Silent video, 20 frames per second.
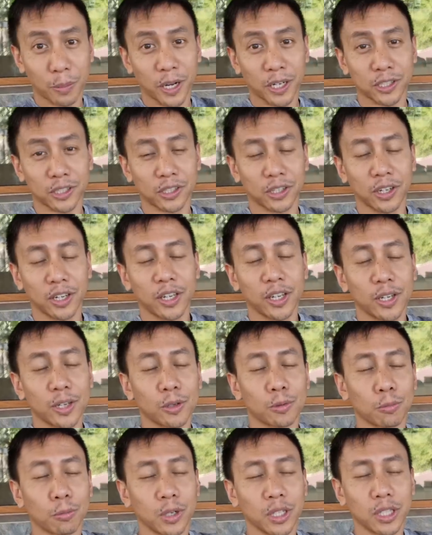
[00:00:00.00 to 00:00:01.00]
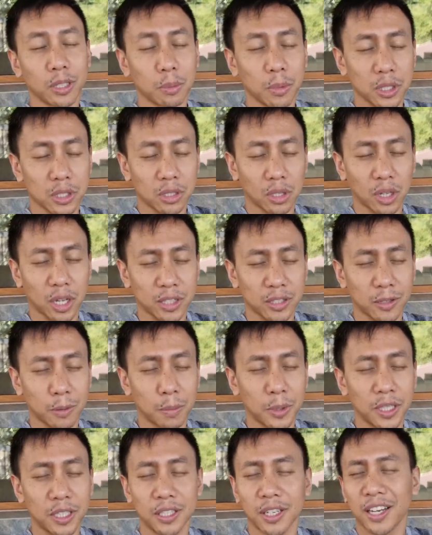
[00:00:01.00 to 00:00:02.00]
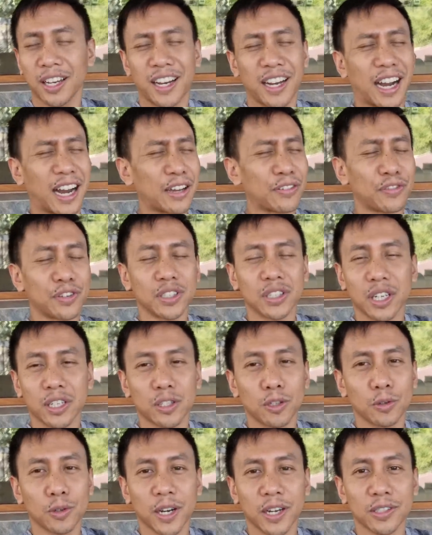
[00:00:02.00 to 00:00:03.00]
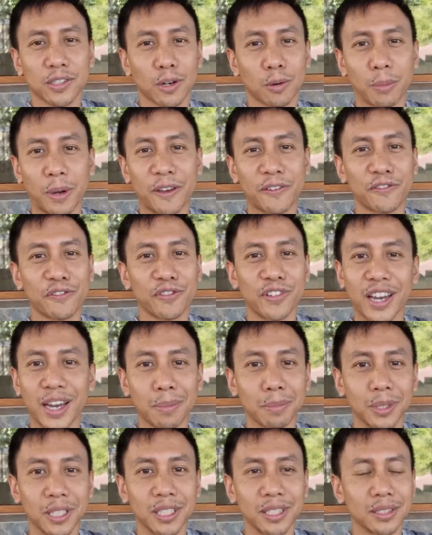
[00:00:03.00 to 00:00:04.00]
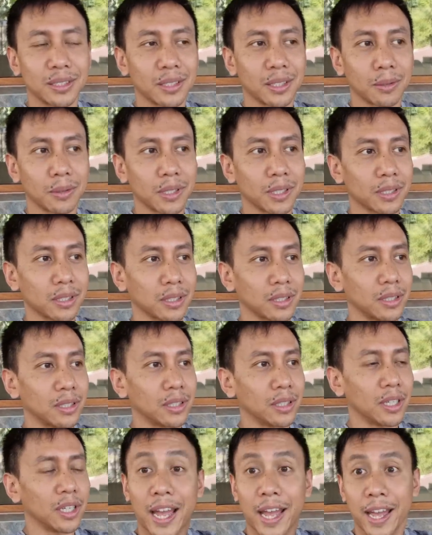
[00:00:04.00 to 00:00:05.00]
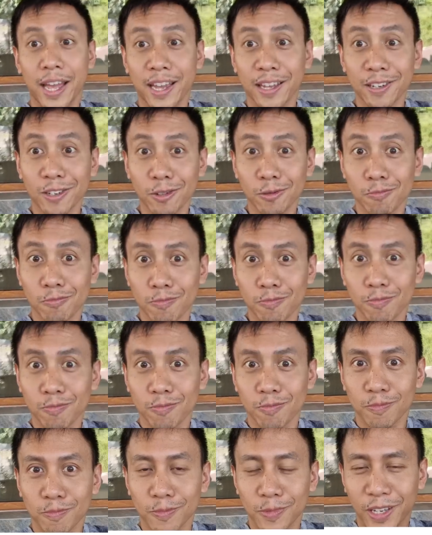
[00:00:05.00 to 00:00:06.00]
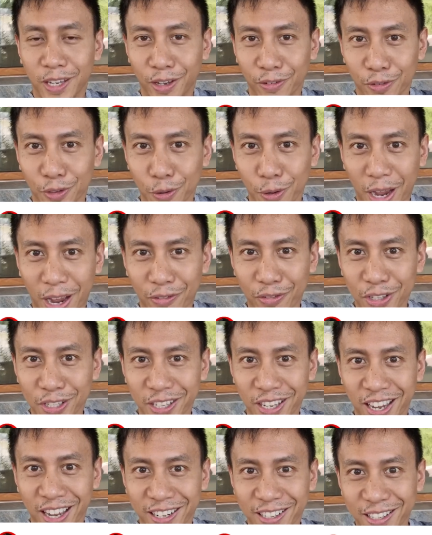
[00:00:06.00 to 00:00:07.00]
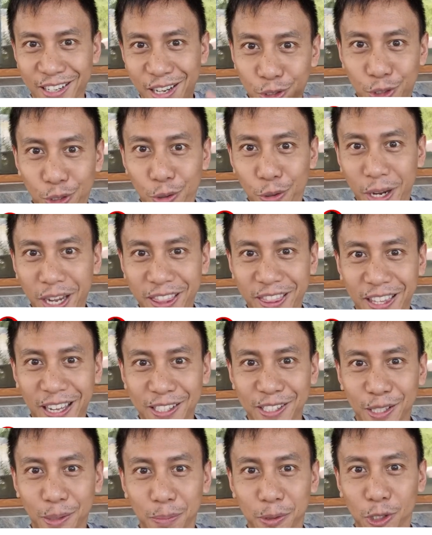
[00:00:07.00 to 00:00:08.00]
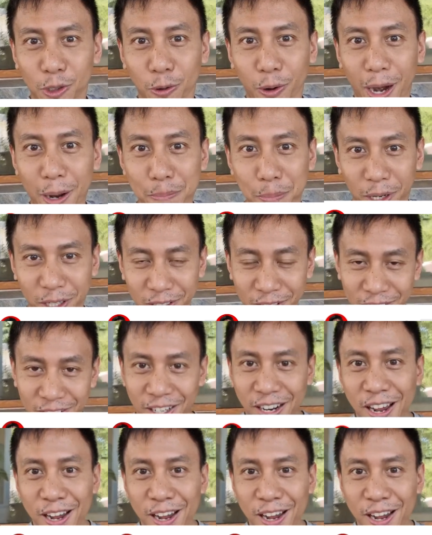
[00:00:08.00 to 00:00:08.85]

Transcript: much. Really means a lot to me. I feel like you guys are my family, seriously. And if you haven't yet, do hit that subscribe button.